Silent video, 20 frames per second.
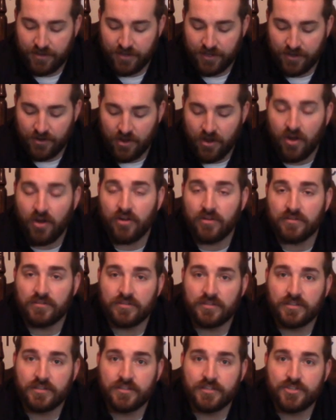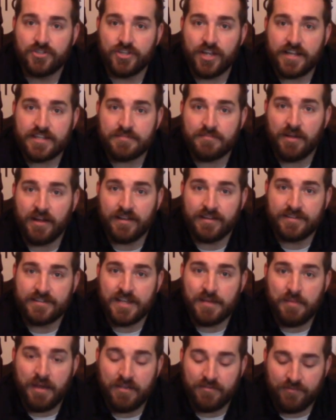an all Ches-Mont
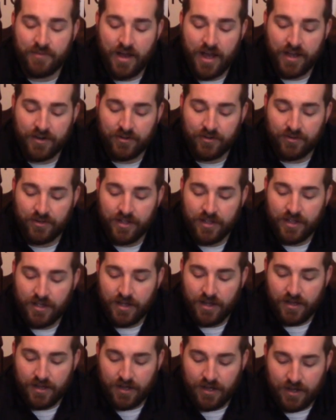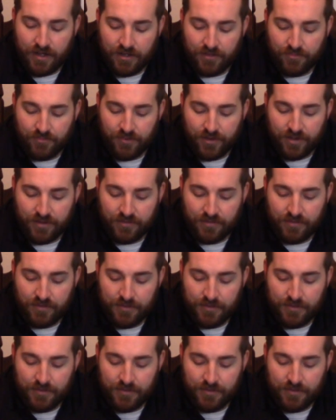semifinal uh, with